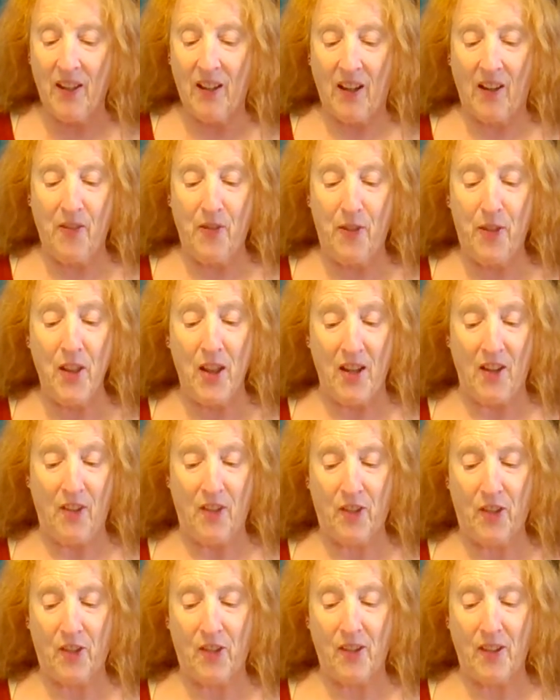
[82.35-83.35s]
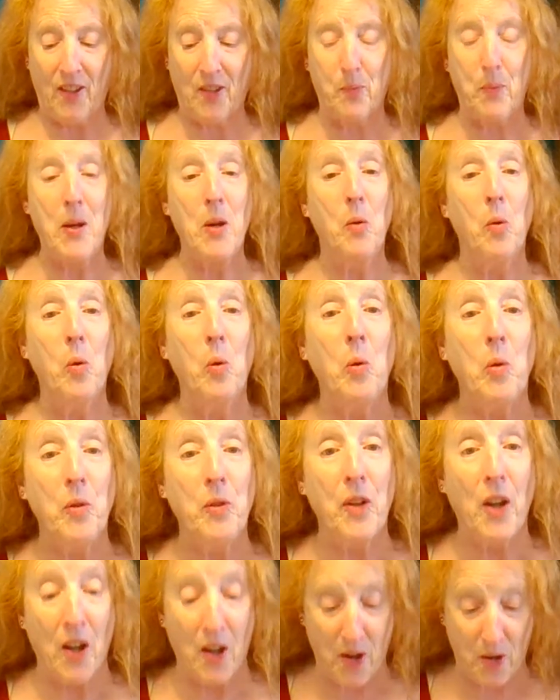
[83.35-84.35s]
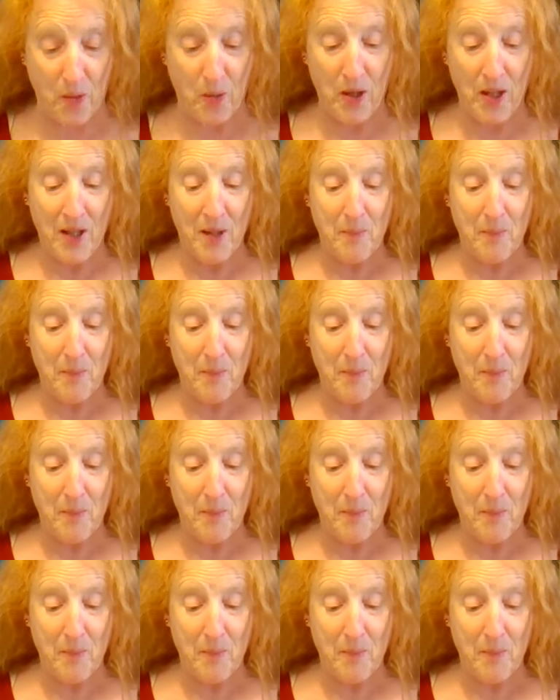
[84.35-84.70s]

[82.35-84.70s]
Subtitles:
And this, as we all know,